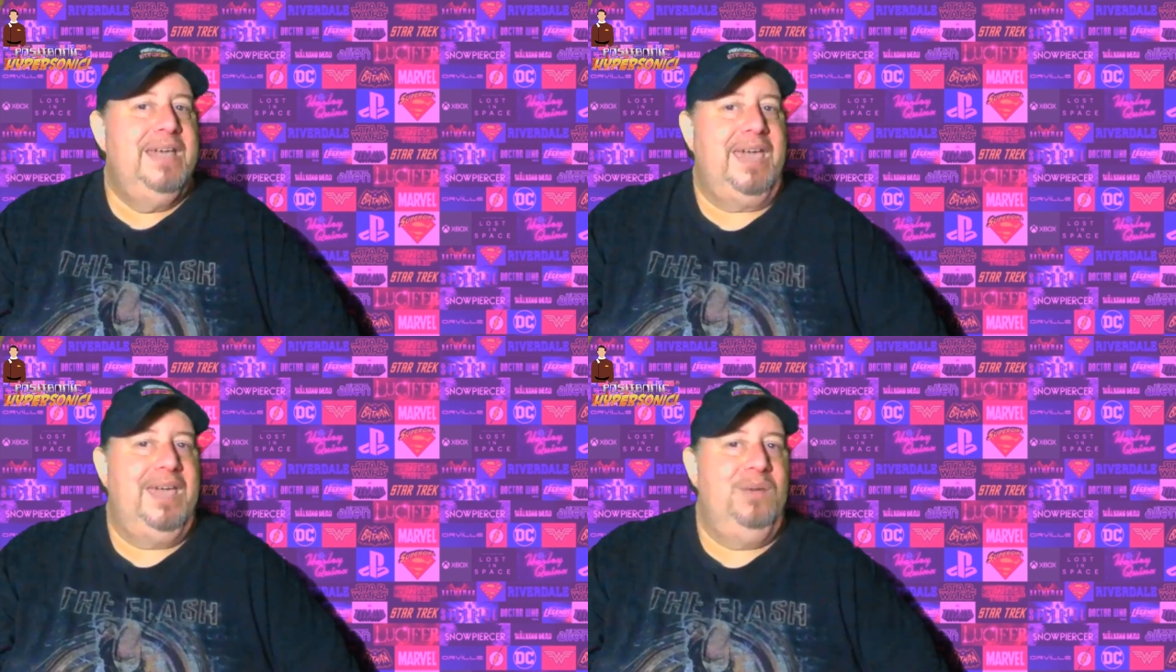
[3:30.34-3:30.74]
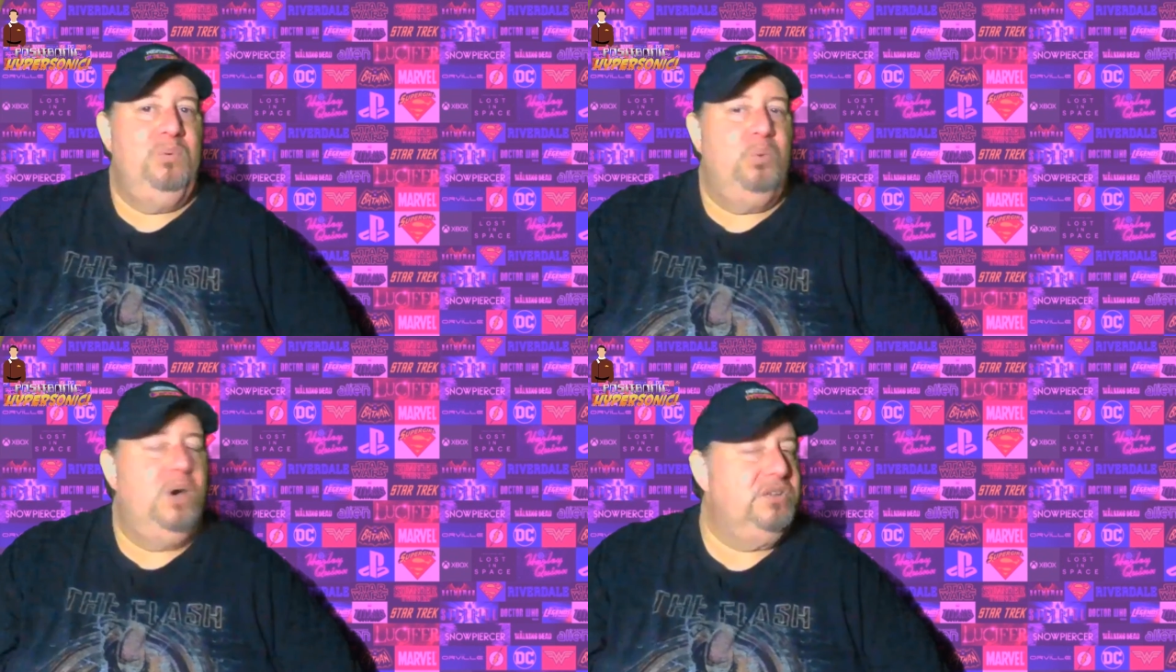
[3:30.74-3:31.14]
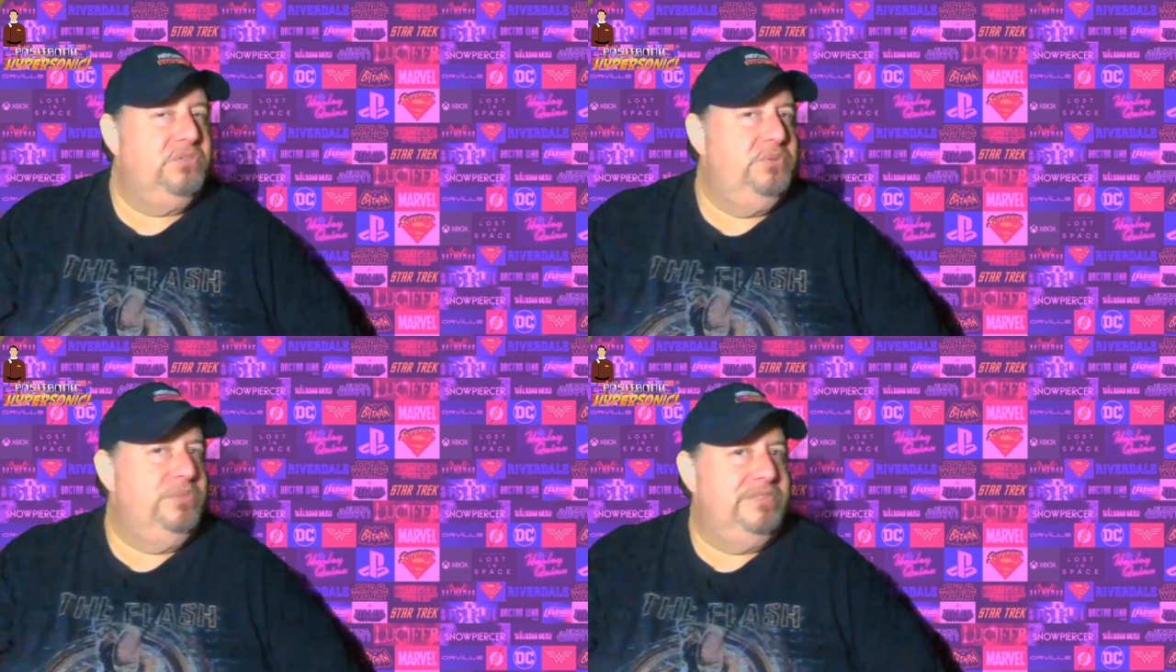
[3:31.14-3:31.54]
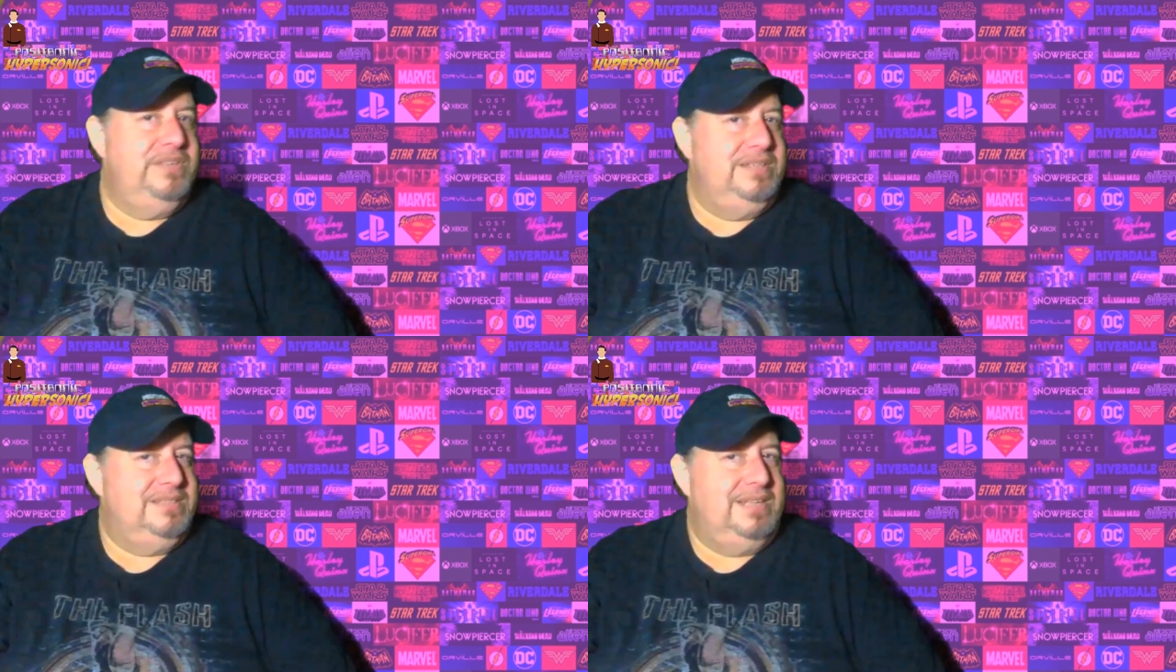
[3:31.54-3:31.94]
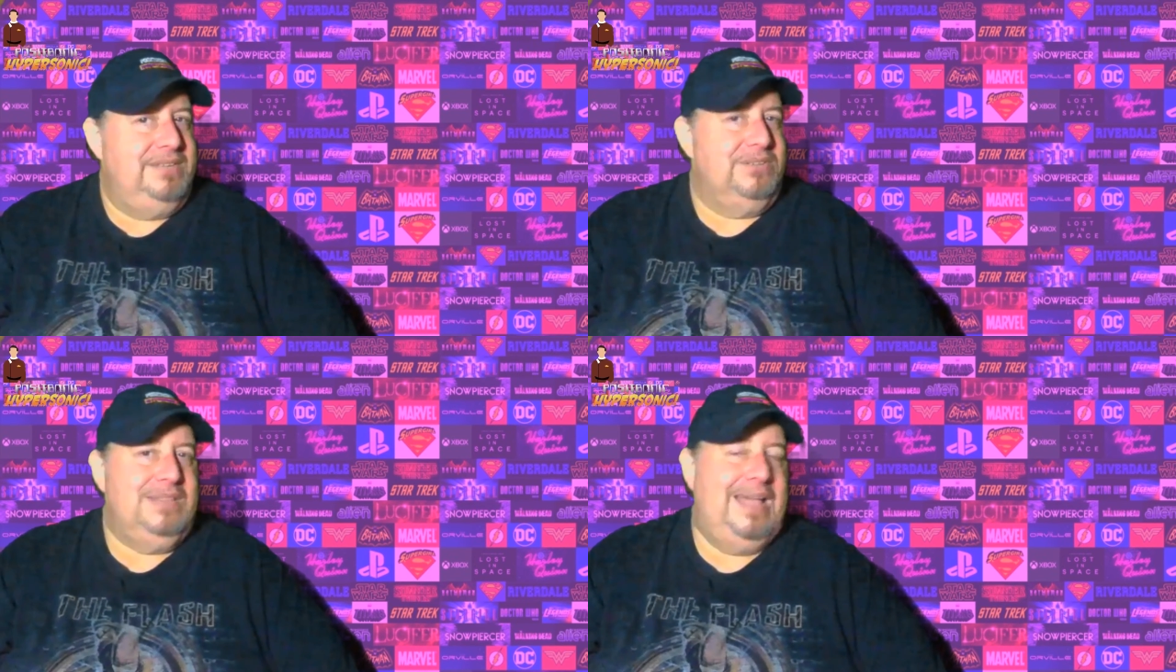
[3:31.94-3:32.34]
and walks through the city
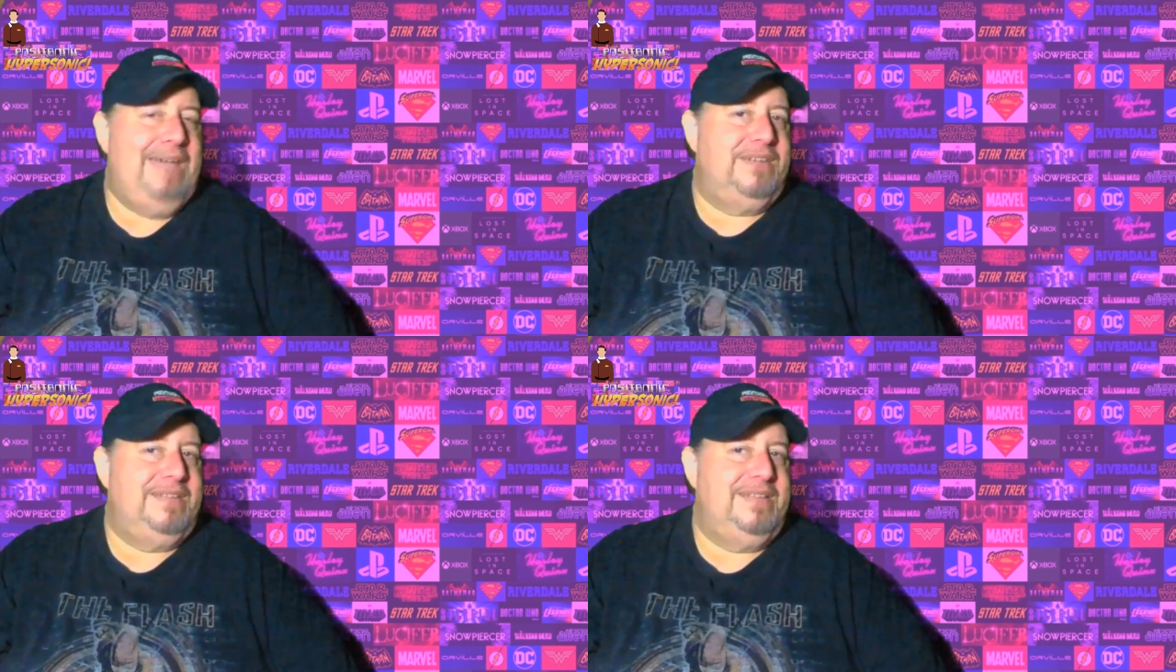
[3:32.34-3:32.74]
center laughing,